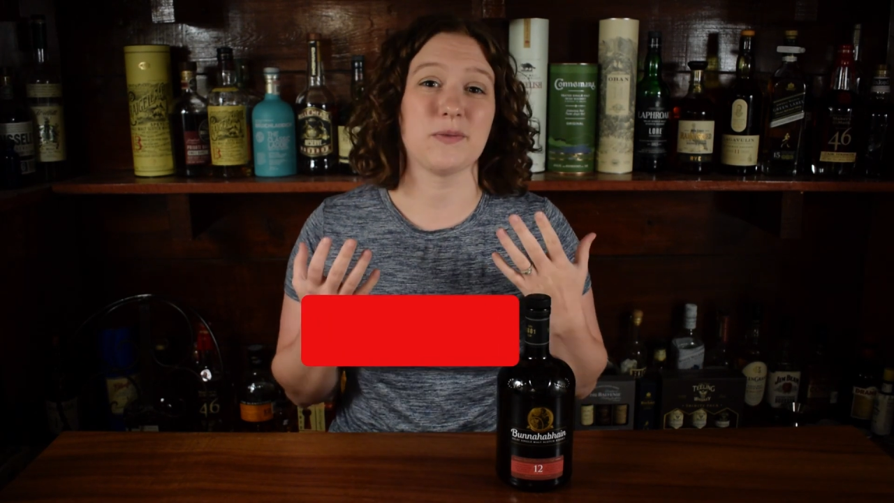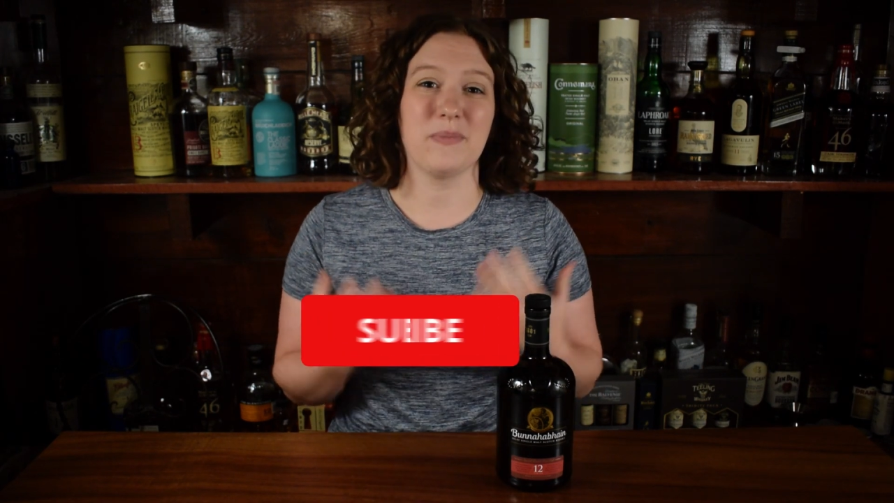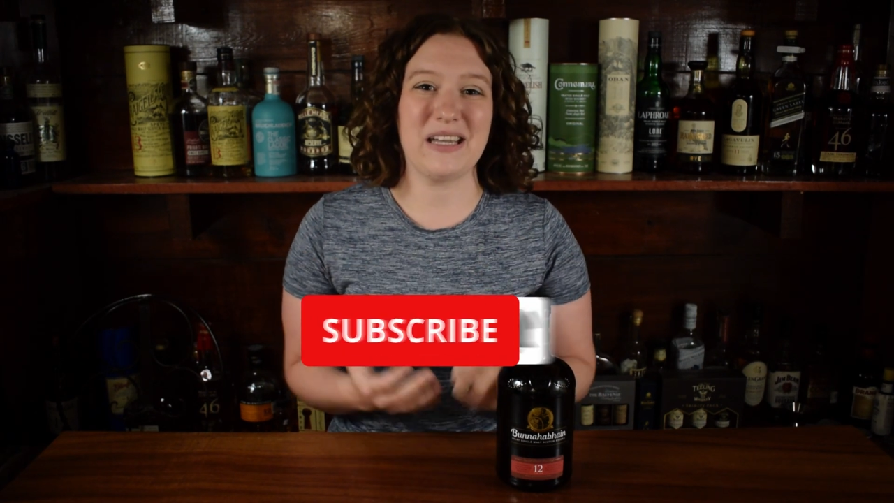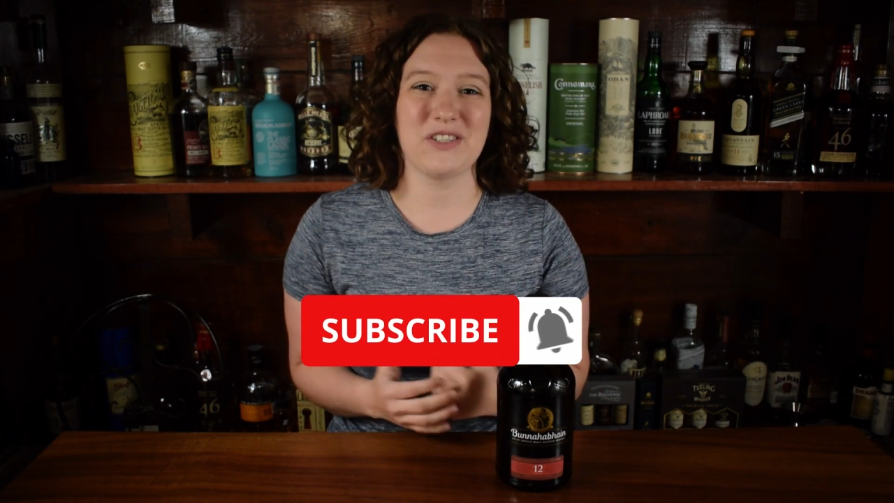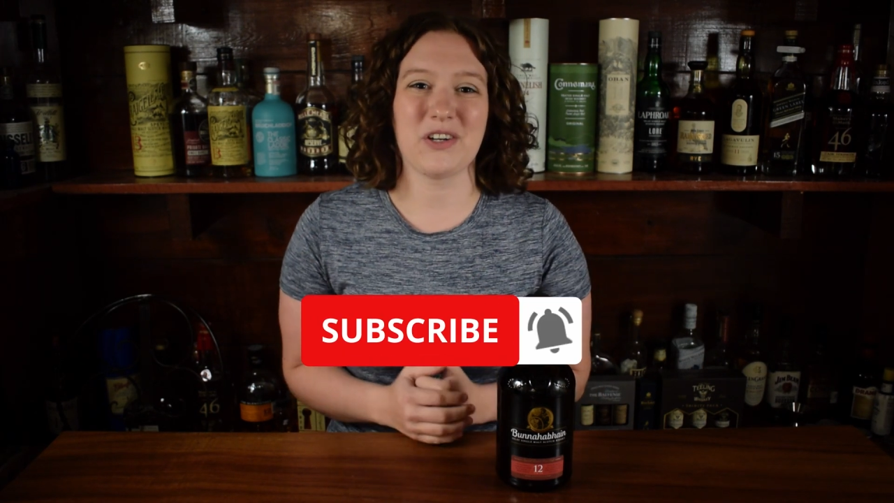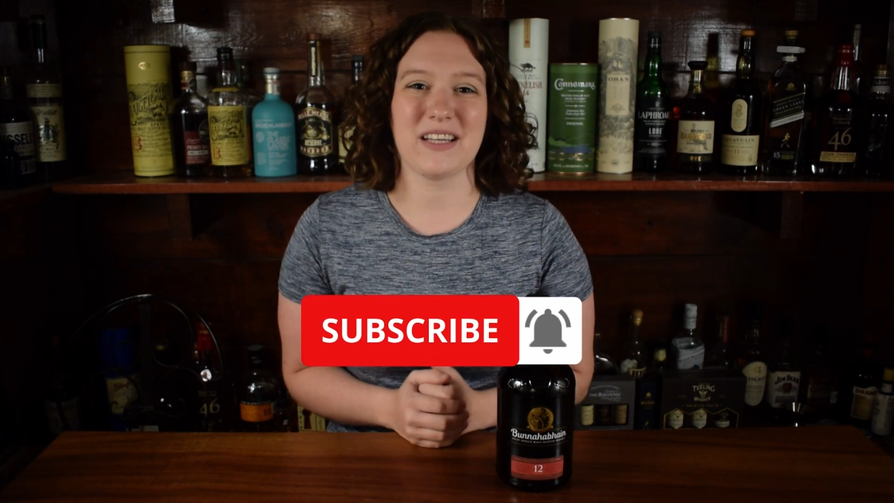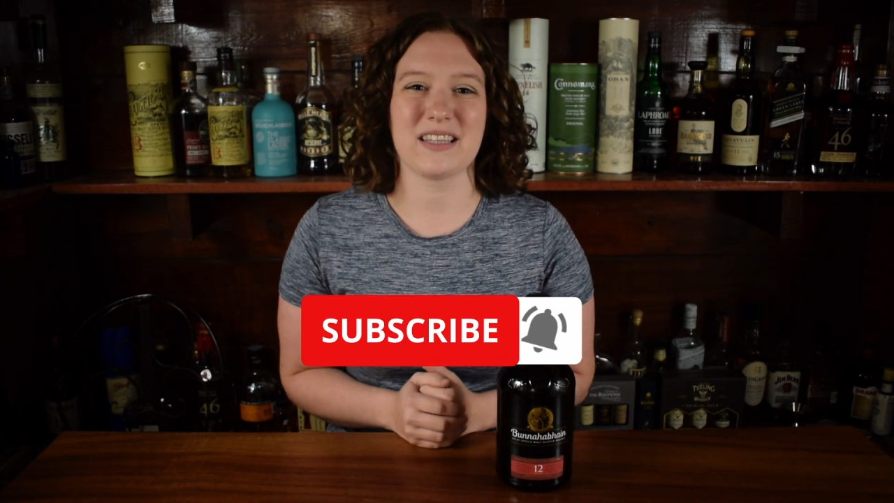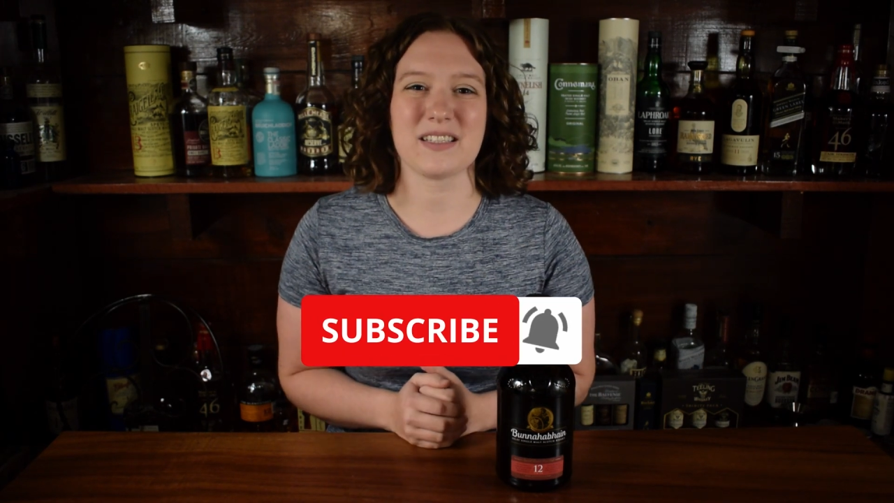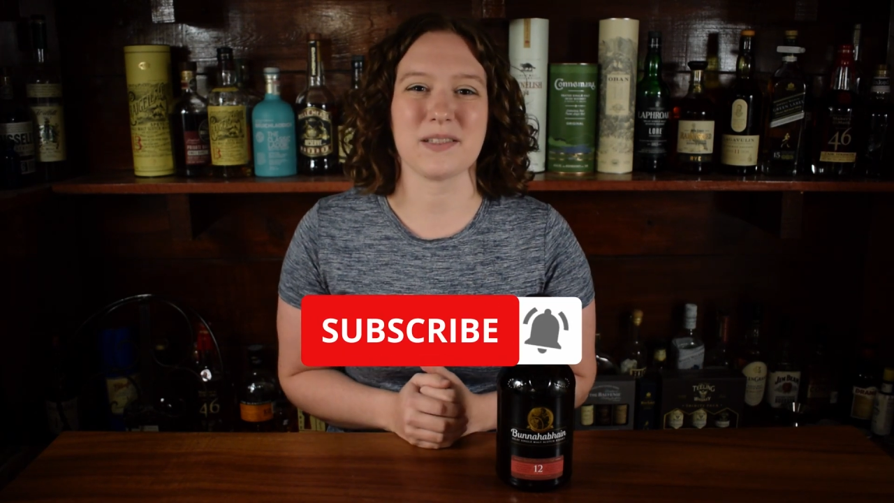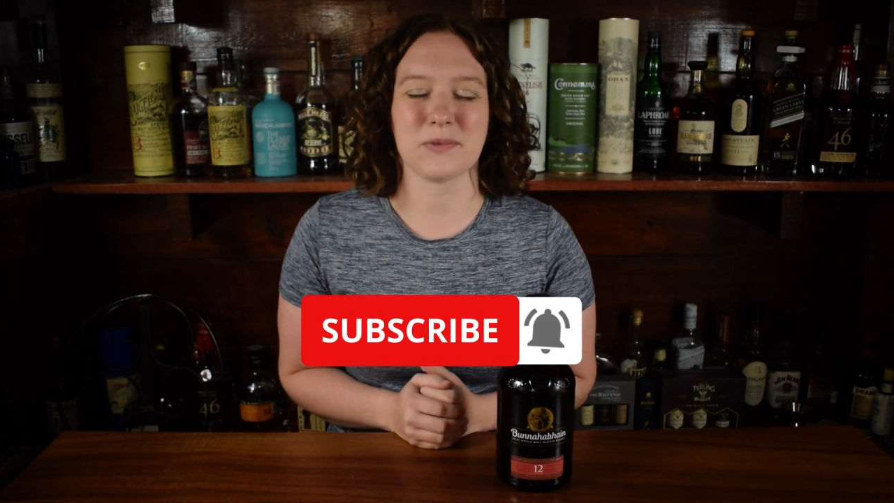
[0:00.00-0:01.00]
make sure to hit
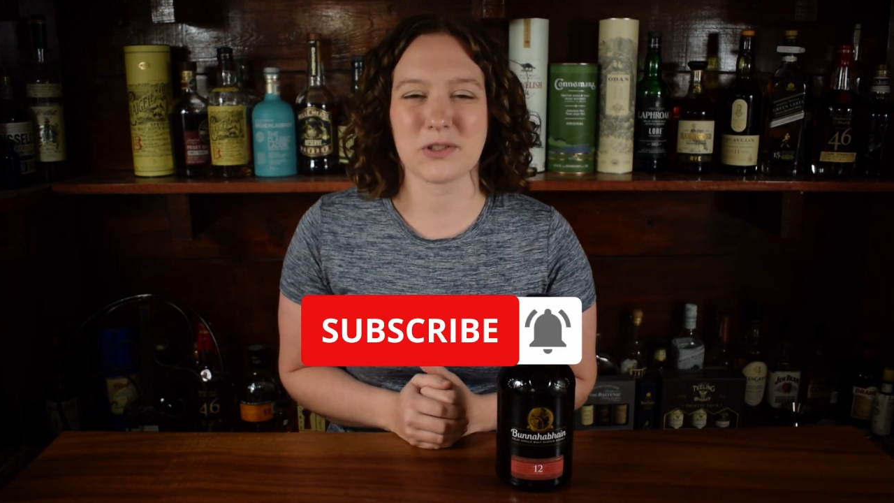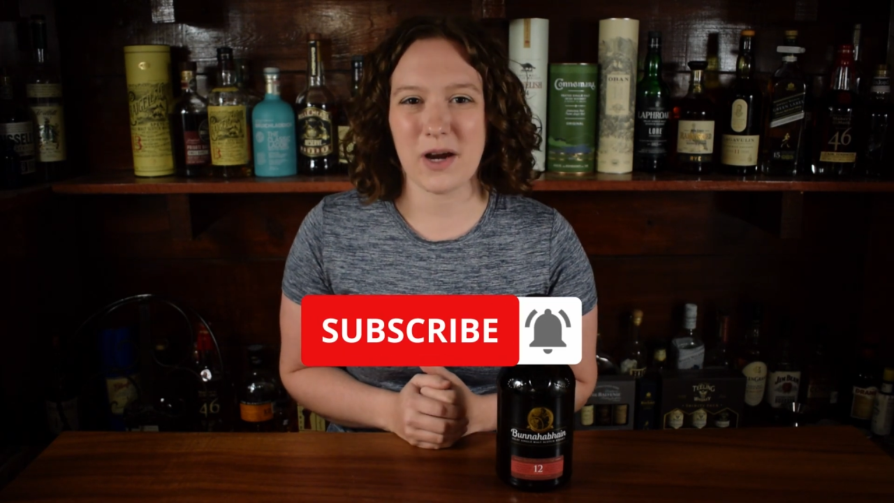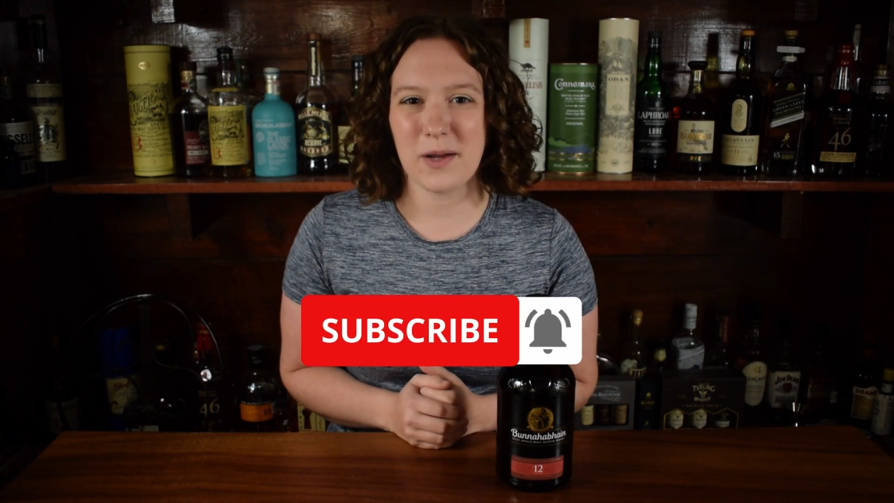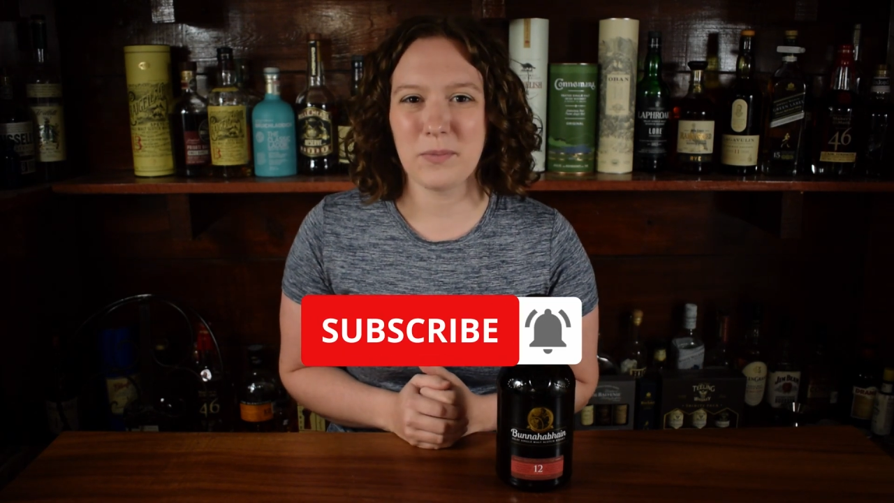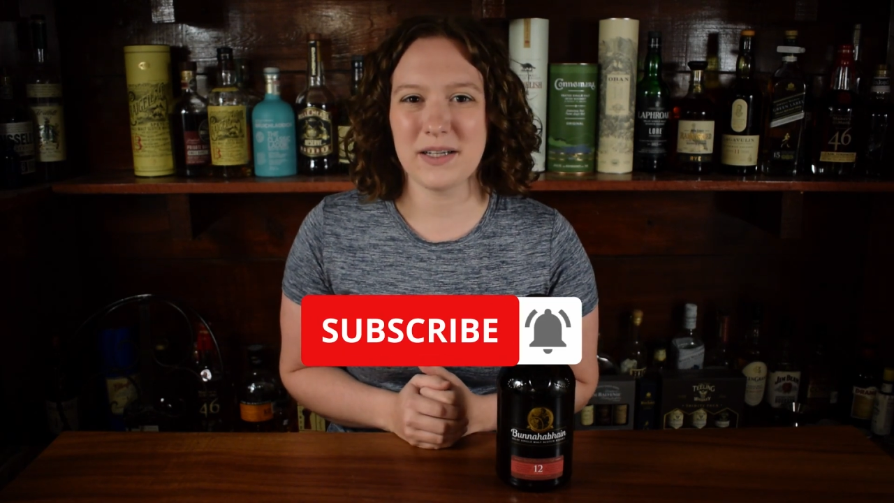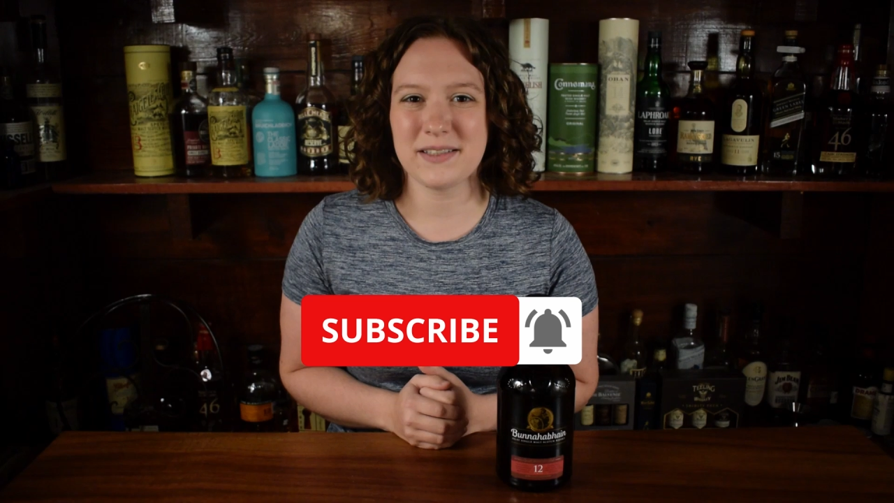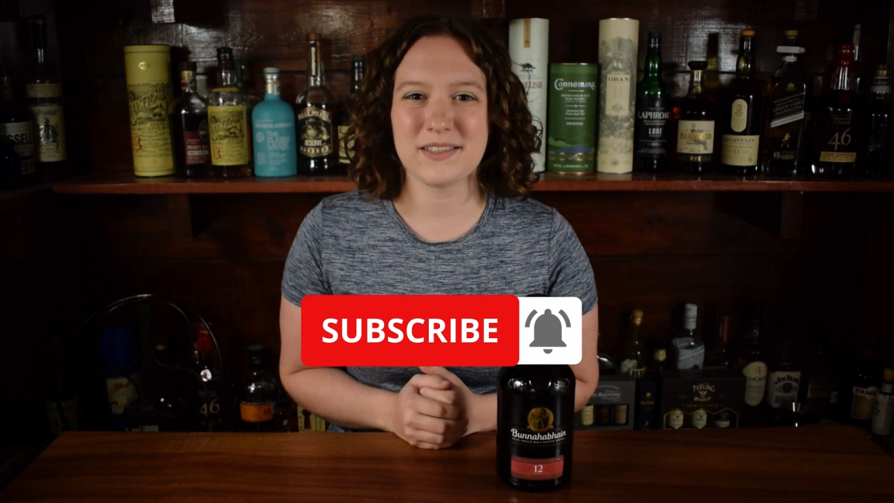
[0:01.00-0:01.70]
the subscribe button